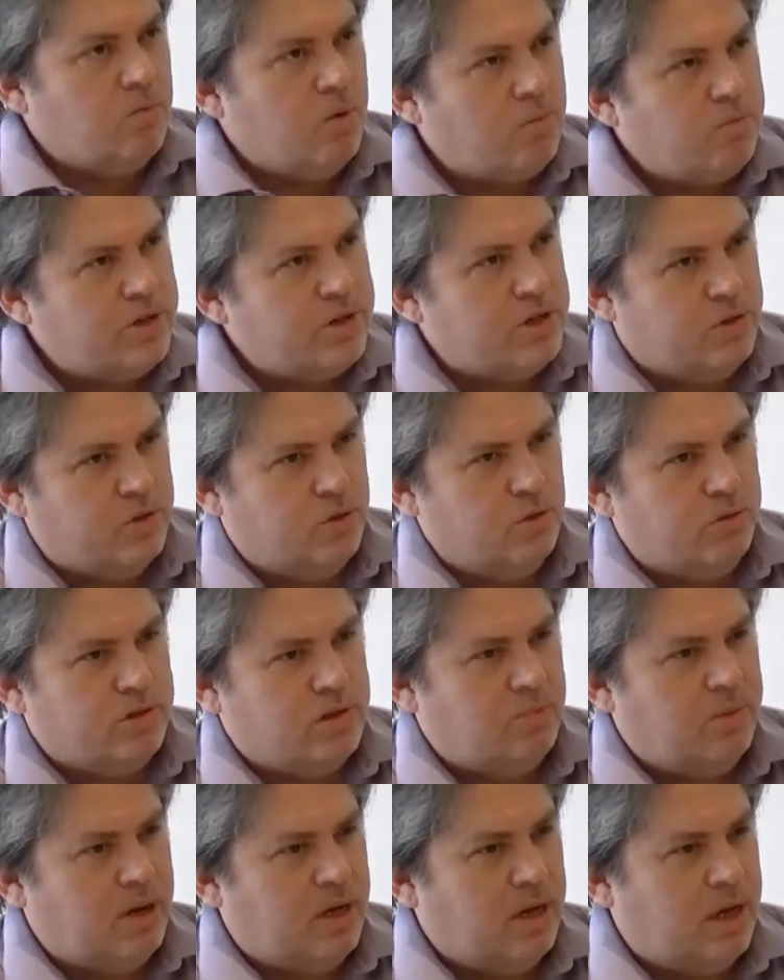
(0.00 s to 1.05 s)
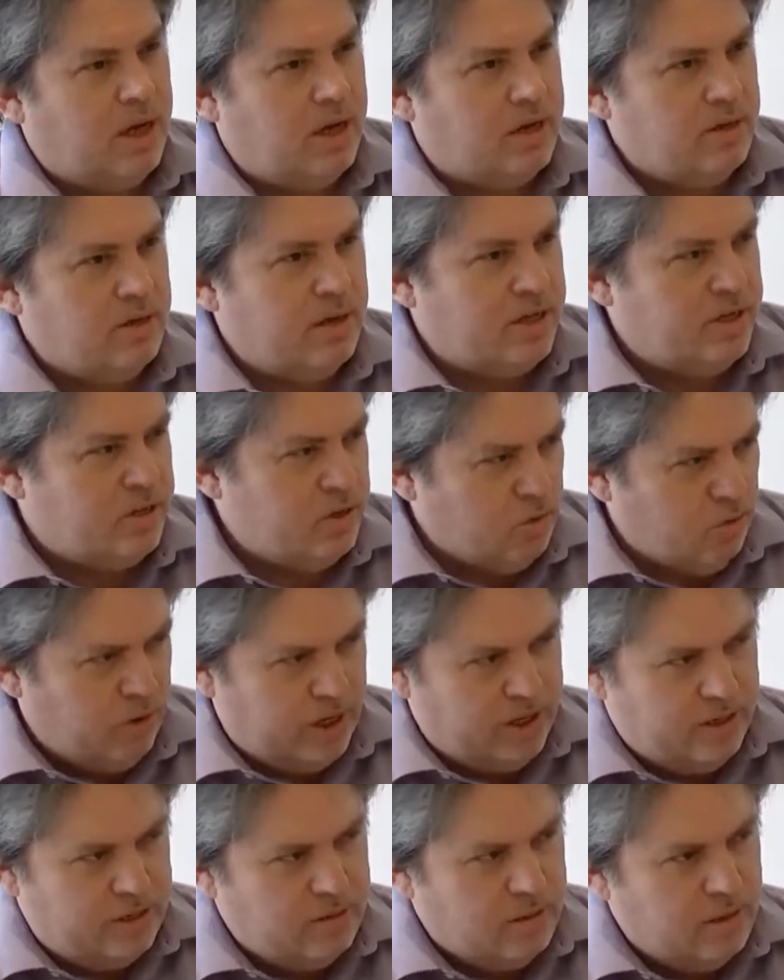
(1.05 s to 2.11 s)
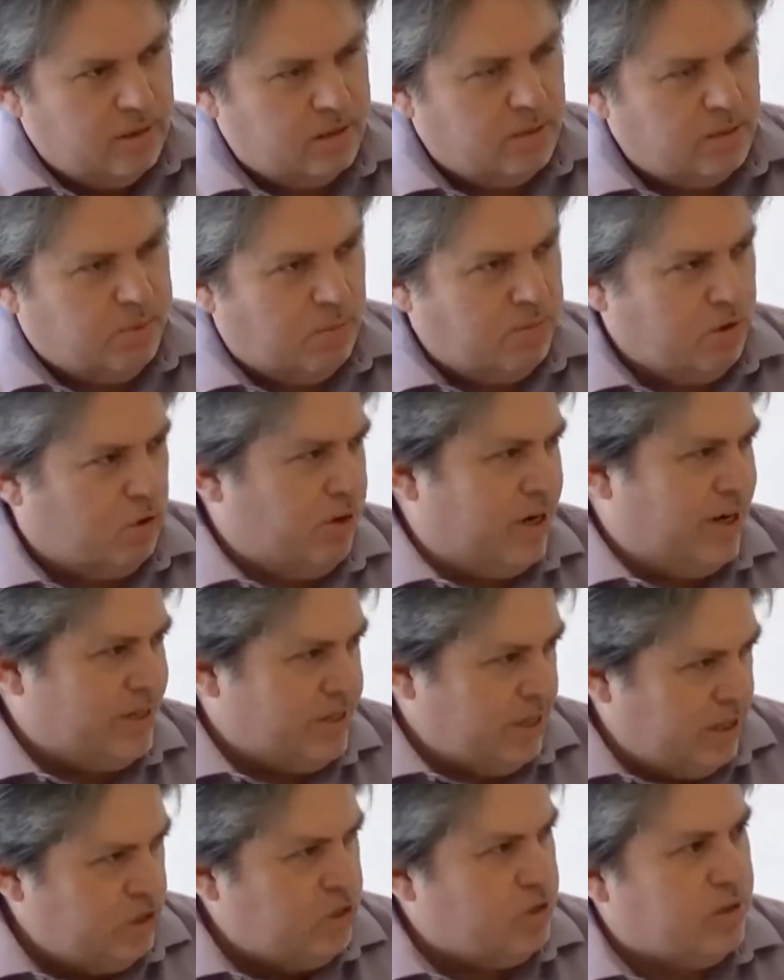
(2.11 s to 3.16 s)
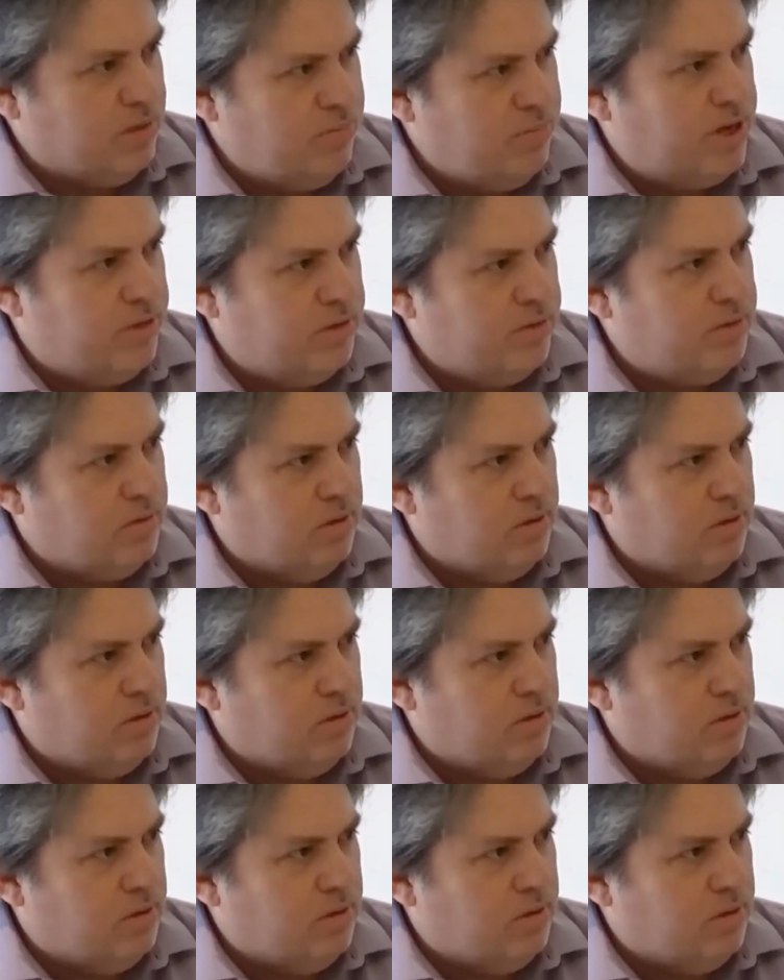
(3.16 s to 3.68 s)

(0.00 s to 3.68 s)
was your thoughts about how to integrate the pomegranates into the menu?